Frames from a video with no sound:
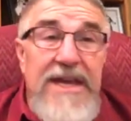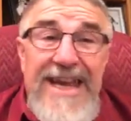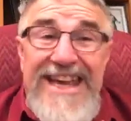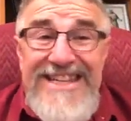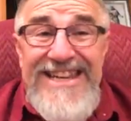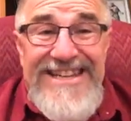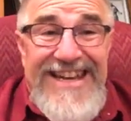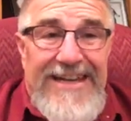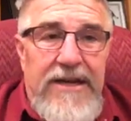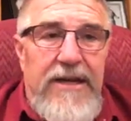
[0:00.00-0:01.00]
He gets
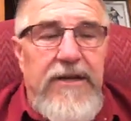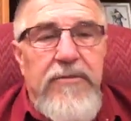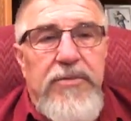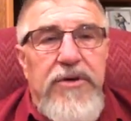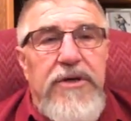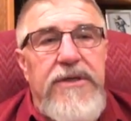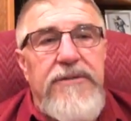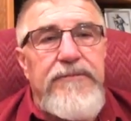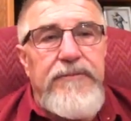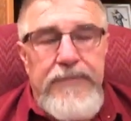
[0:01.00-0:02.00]
indignant in the book,
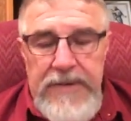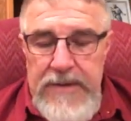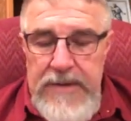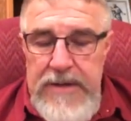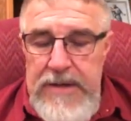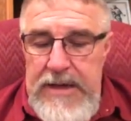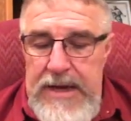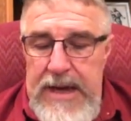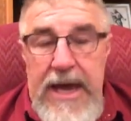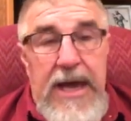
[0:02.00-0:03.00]

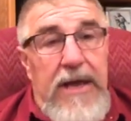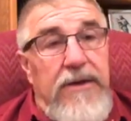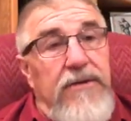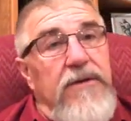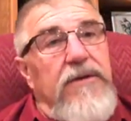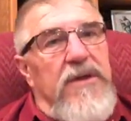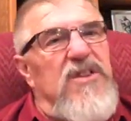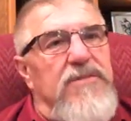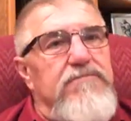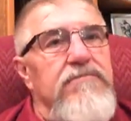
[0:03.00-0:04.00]
and
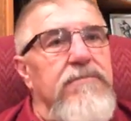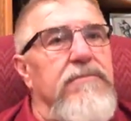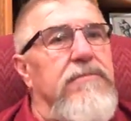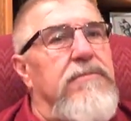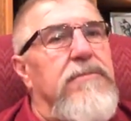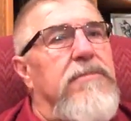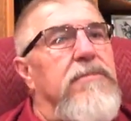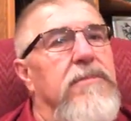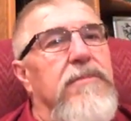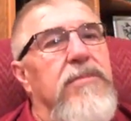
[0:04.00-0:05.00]

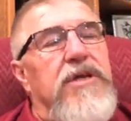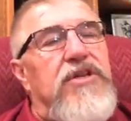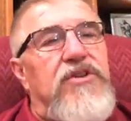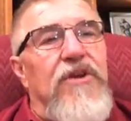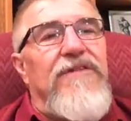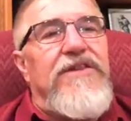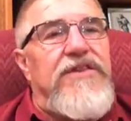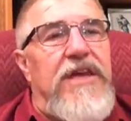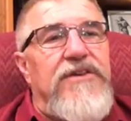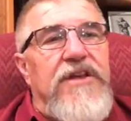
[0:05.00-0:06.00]
but his servant
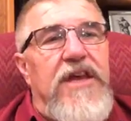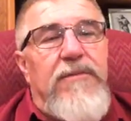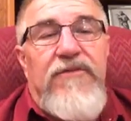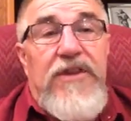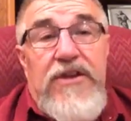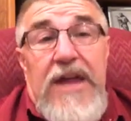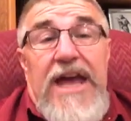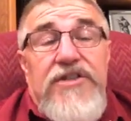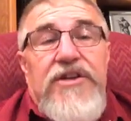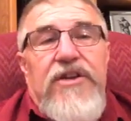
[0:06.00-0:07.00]
says to him, if he'd
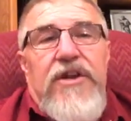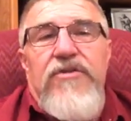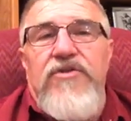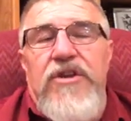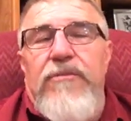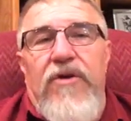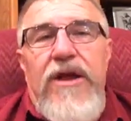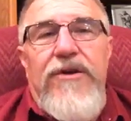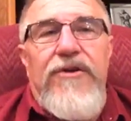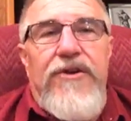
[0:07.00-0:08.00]
asked you to go do something
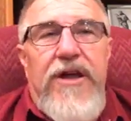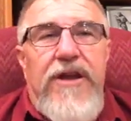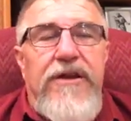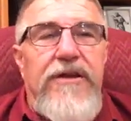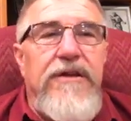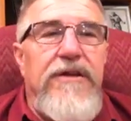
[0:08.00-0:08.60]
great, you'd have done it.